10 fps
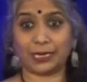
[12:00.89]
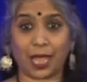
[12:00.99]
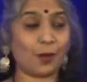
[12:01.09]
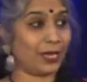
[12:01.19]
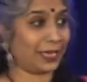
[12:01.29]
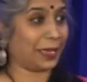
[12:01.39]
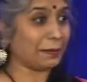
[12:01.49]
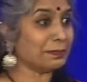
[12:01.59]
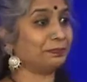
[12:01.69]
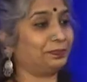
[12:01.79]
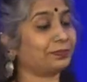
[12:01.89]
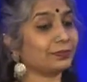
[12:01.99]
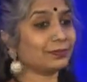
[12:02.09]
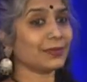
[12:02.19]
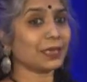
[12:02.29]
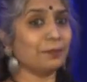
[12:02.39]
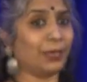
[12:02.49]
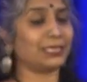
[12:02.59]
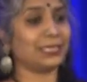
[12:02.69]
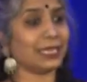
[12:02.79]
now I am,
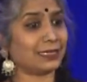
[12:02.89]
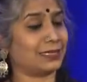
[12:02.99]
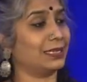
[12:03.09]
but yes,